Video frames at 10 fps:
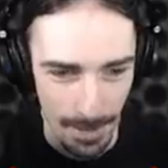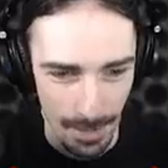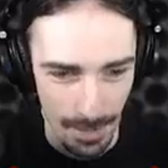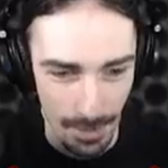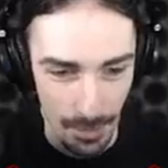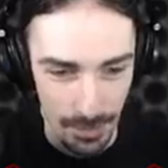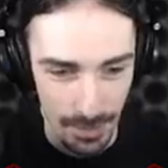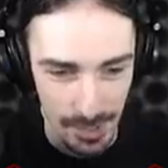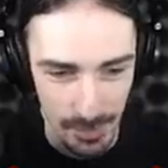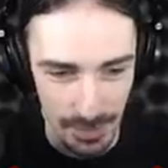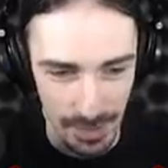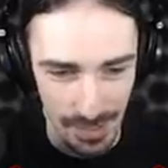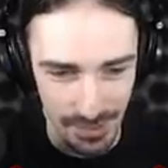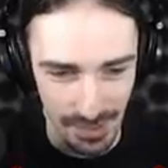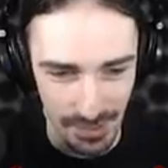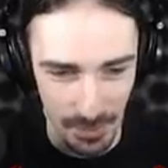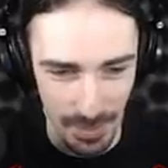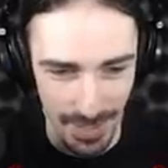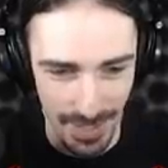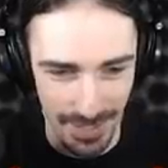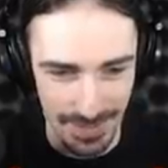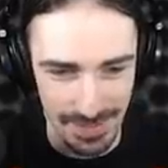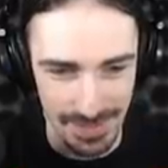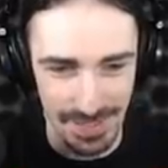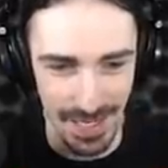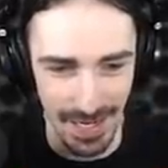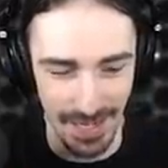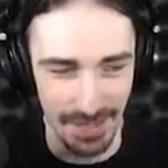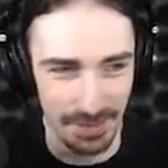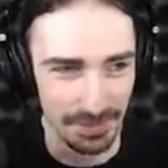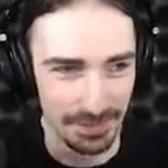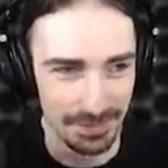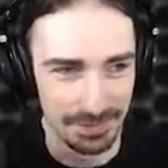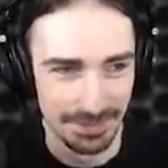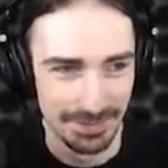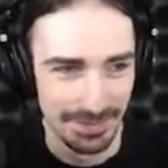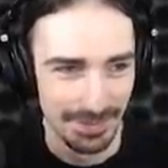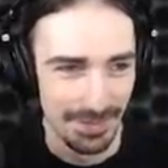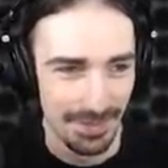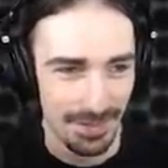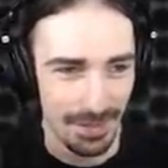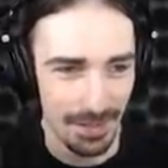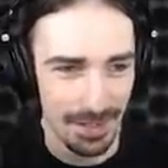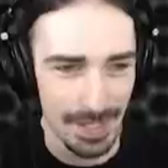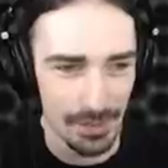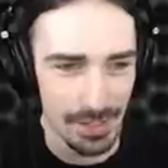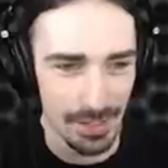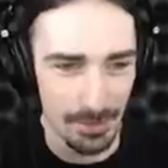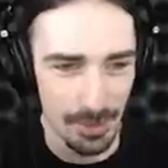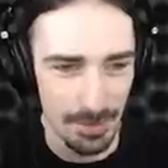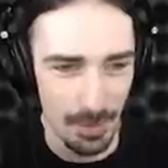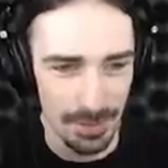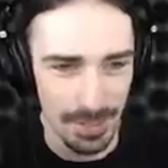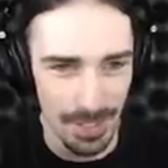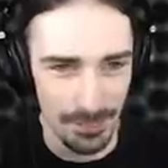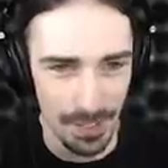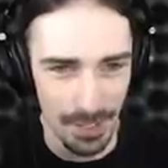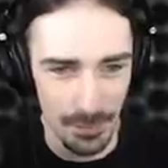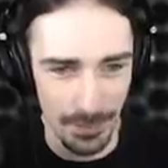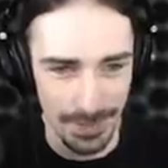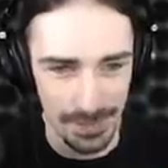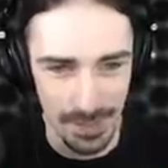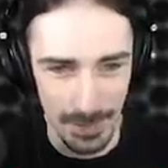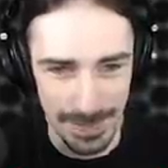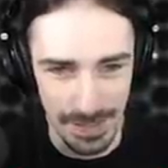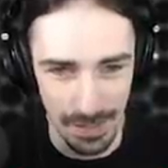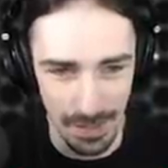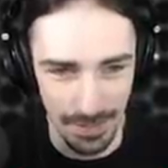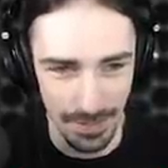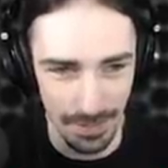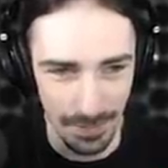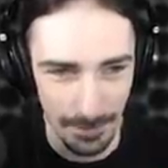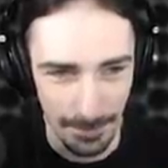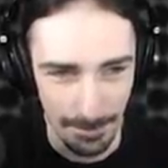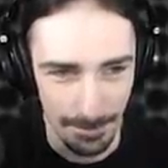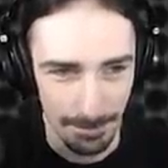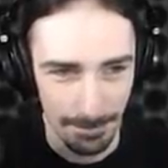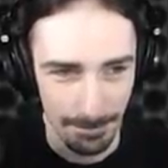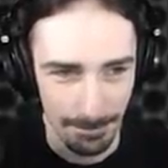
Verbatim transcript: is not. Oh, Cosmo lost another one, and he's down. Yeah. All right, now it's down to Moonbo and kAN. If kAN wins, he wins it all here. I decided to give up.